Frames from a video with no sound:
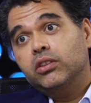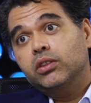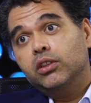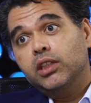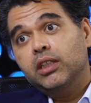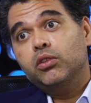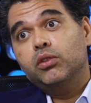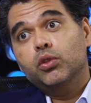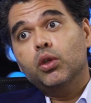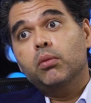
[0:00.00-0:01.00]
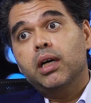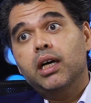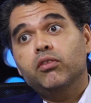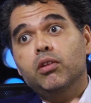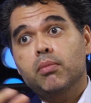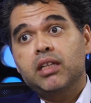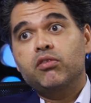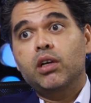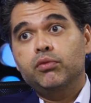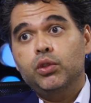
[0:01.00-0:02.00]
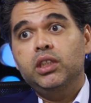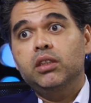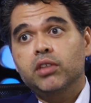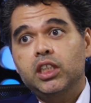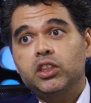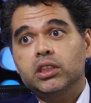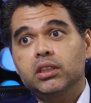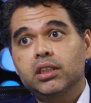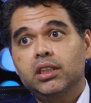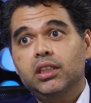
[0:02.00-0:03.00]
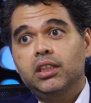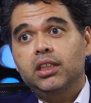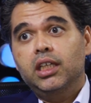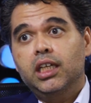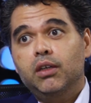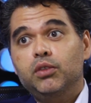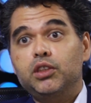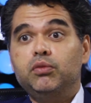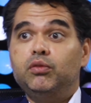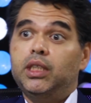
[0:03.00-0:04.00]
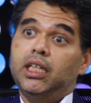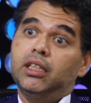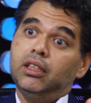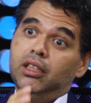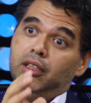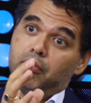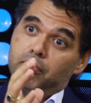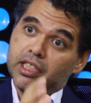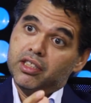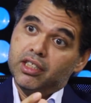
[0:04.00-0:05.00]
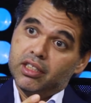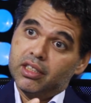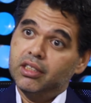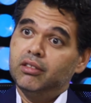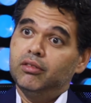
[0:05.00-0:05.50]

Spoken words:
You know, Dentsu is all about the mantra of good innovation, where business,